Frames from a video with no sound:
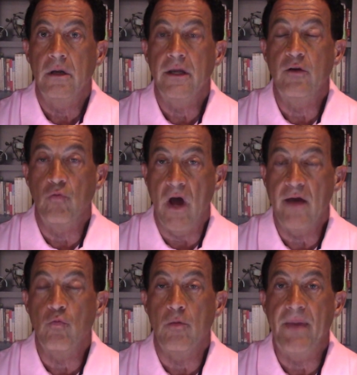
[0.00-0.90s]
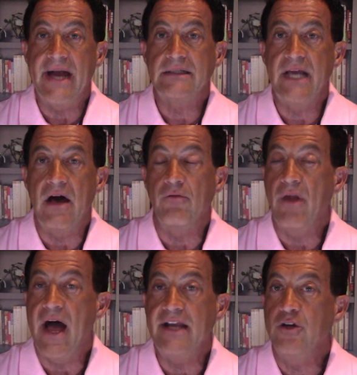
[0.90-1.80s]
Iran will back down.
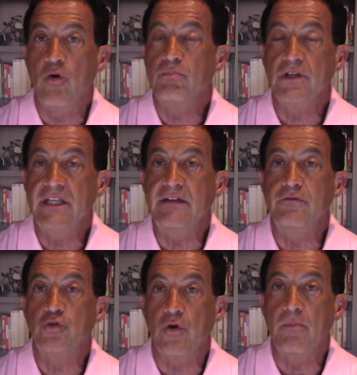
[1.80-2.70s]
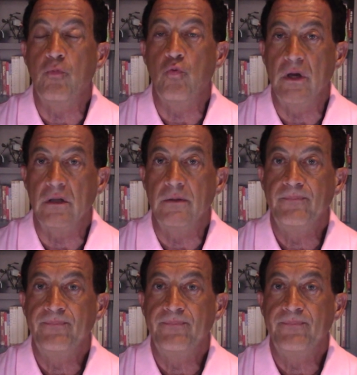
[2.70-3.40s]
I don't believe Trump will.